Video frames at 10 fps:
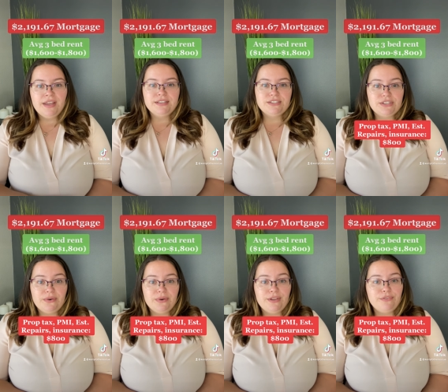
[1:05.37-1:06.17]

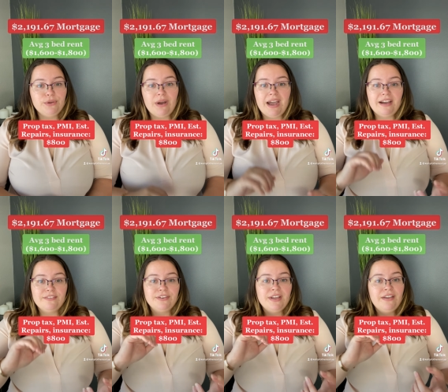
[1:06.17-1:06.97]
So if you
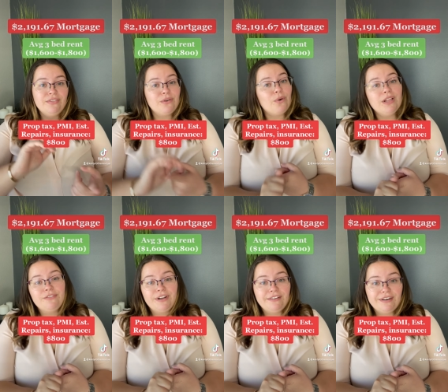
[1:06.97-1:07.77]
have the qualifying